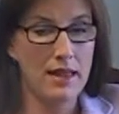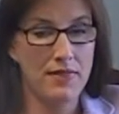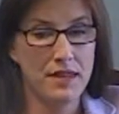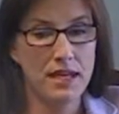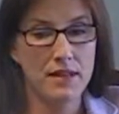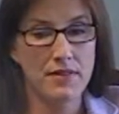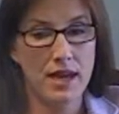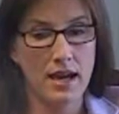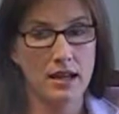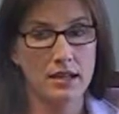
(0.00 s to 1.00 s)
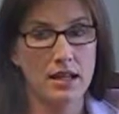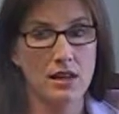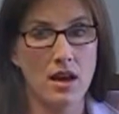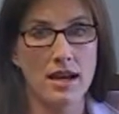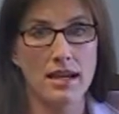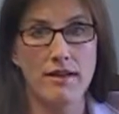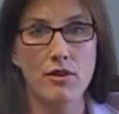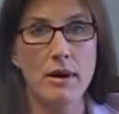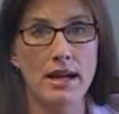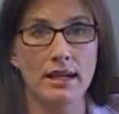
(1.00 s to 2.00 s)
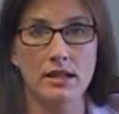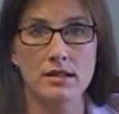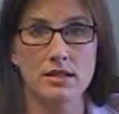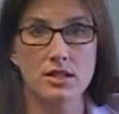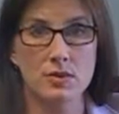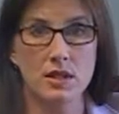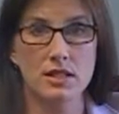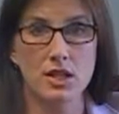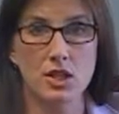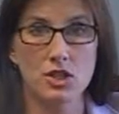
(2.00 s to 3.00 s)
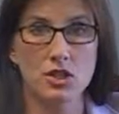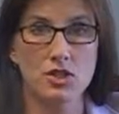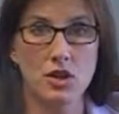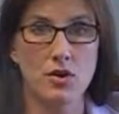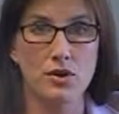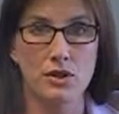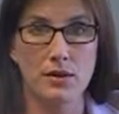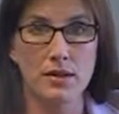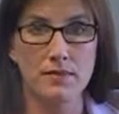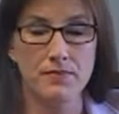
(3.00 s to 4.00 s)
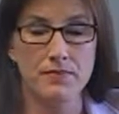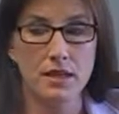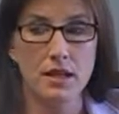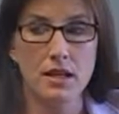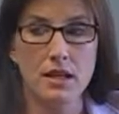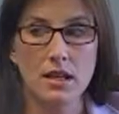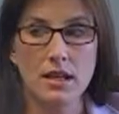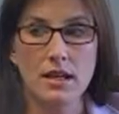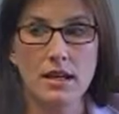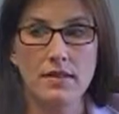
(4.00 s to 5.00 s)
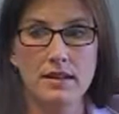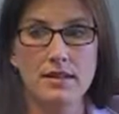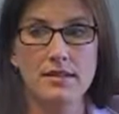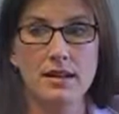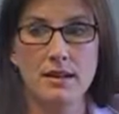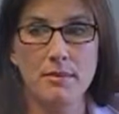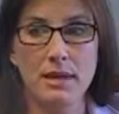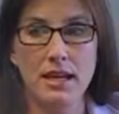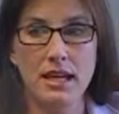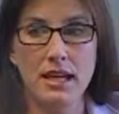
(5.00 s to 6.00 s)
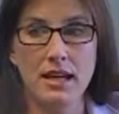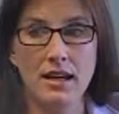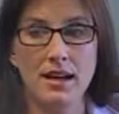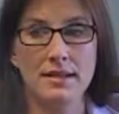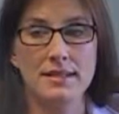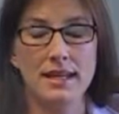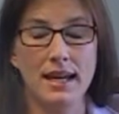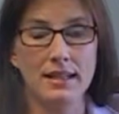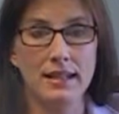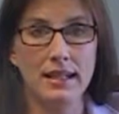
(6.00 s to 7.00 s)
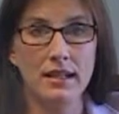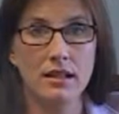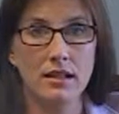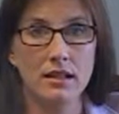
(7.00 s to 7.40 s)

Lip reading: think that, and like everybody else's research that y'all are doing, this is going to be a daily,